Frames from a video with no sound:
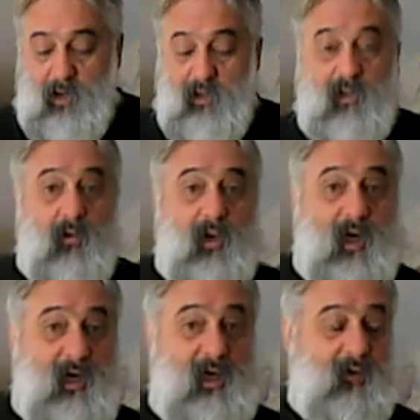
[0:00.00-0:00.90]
So what
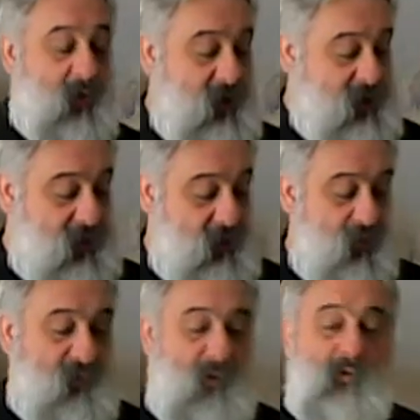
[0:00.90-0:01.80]
I did was, this
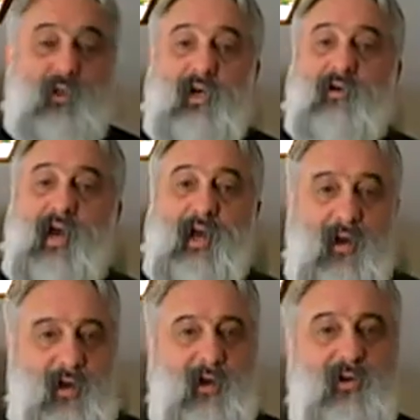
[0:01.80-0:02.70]
old felt was here, I
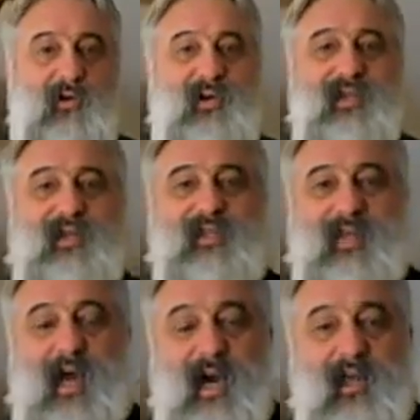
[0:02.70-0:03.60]
unloaded
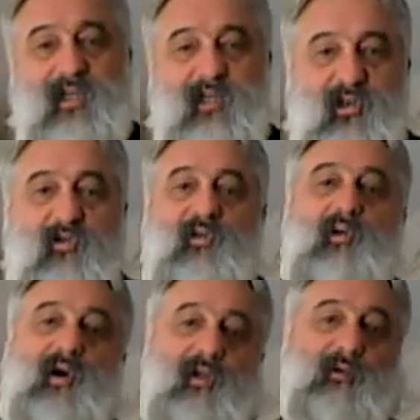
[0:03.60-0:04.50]
the island, the
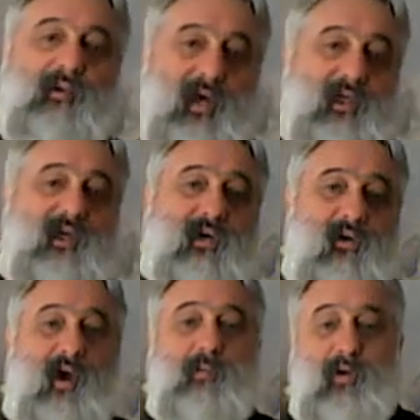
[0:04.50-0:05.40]
silverware, the plastic
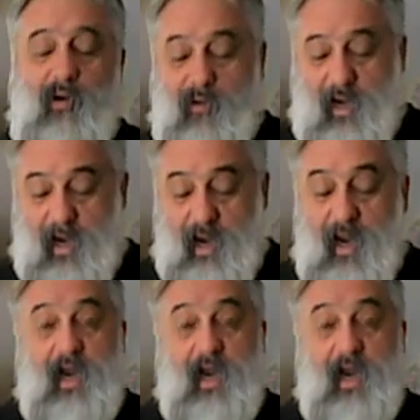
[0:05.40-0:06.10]
crap and all that,